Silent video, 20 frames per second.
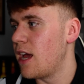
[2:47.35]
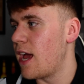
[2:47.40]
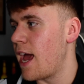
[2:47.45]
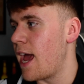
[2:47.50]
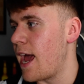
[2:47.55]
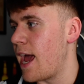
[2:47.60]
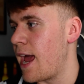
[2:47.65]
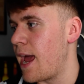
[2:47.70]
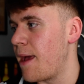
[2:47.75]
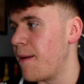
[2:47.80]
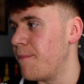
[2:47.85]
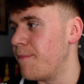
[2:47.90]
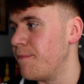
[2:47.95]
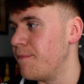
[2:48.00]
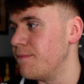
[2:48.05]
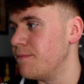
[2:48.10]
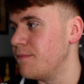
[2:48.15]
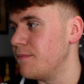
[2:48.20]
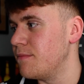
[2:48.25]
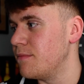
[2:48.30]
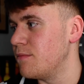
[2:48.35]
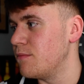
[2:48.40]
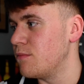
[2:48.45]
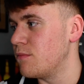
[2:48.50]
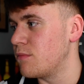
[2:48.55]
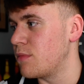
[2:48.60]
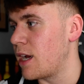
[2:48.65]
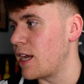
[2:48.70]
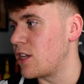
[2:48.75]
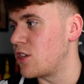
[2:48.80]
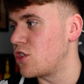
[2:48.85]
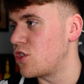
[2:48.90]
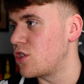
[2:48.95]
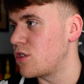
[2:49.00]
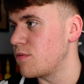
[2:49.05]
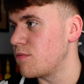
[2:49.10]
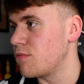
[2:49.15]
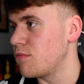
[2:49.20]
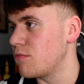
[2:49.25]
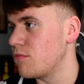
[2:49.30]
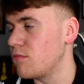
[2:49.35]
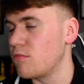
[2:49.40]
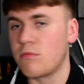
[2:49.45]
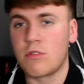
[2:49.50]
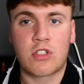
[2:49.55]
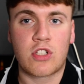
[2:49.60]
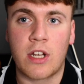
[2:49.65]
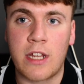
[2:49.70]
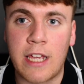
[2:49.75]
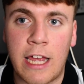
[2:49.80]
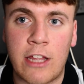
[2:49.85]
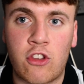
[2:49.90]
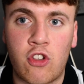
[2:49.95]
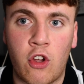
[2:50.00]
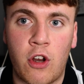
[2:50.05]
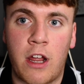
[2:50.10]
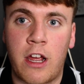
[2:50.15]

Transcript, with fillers: um which is going to get done.